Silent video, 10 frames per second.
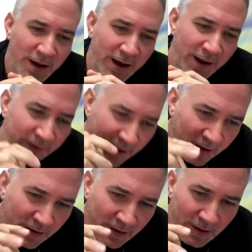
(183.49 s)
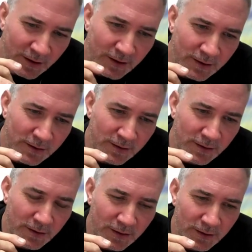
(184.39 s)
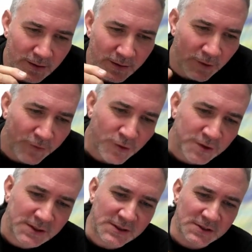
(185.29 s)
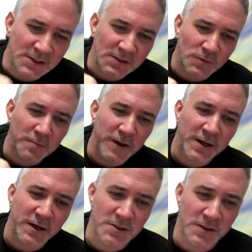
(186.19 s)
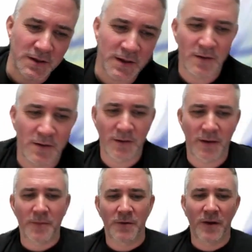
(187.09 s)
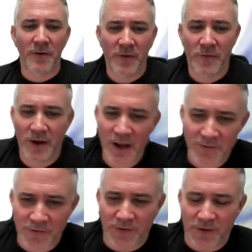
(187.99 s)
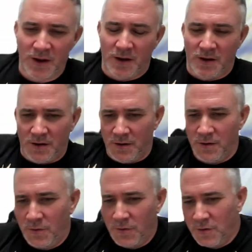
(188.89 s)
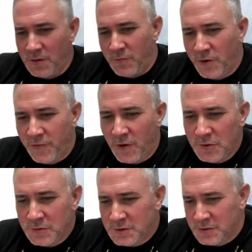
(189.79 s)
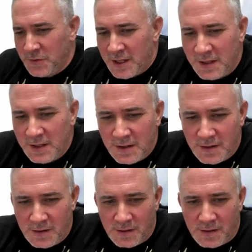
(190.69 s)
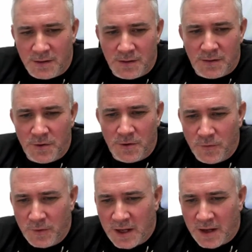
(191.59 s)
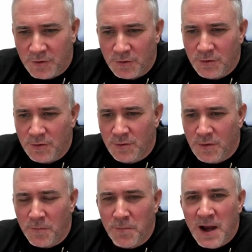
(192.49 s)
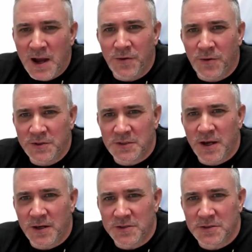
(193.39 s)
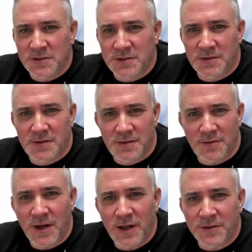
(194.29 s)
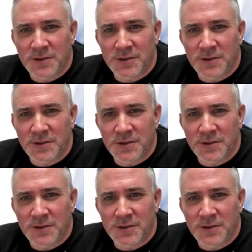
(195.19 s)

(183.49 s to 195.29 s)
And then now, of course, this is just one package. And then, I mean, when we will have all the workflows ready, you will have to combine all these packages together.